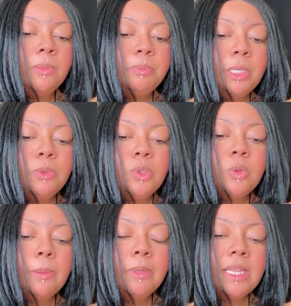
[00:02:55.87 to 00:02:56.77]
People
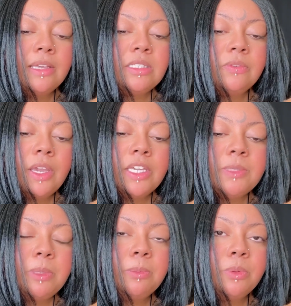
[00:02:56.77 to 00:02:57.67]
who I would classify
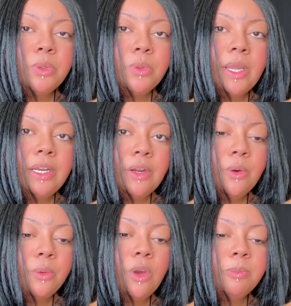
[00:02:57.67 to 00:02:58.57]
as people who I
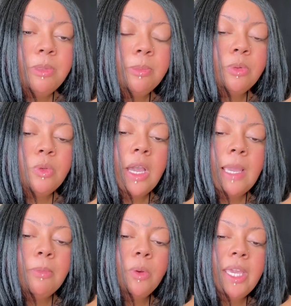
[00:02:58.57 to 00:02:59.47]
know are people who
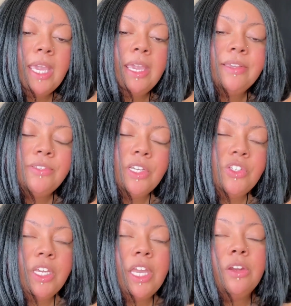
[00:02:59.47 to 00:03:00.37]
I'm okay
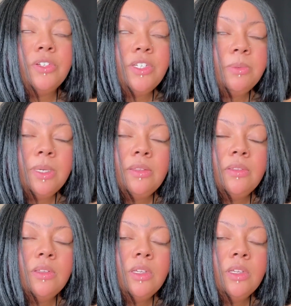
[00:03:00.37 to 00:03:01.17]
exchanging energy with,